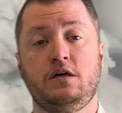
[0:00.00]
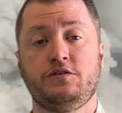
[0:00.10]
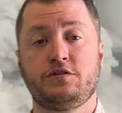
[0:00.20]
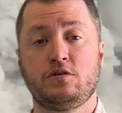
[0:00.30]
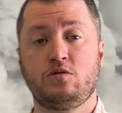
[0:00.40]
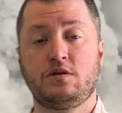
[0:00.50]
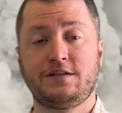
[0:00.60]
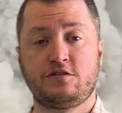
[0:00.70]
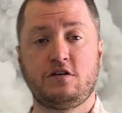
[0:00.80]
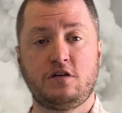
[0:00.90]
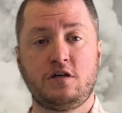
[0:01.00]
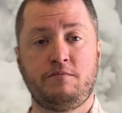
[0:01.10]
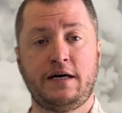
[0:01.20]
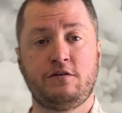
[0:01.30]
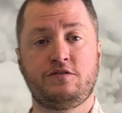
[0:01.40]
So let's talk
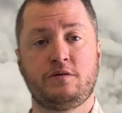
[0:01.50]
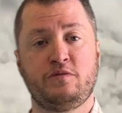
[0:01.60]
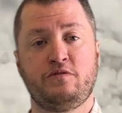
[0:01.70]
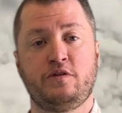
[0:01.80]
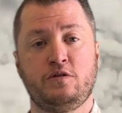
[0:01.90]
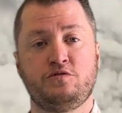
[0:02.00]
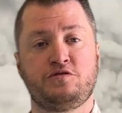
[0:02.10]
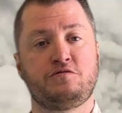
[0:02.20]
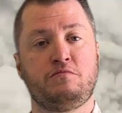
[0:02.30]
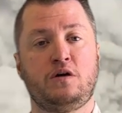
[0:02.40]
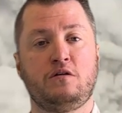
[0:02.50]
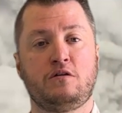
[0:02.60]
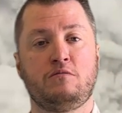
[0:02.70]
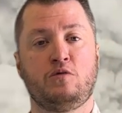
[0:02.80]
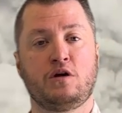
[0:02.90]
about some of those
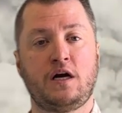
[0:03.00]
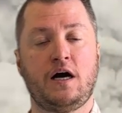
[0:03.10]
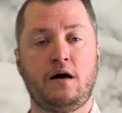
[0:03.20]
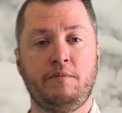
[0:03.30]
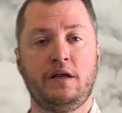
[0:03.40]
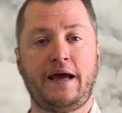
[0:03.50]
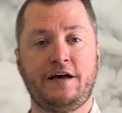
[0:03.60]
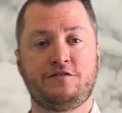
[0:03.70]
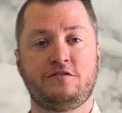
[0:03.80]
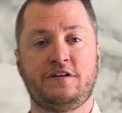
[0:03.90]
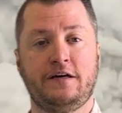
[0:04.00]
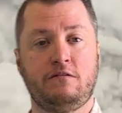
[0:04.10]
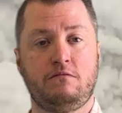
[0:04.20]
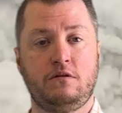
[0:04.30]
smaller, more common hazards now.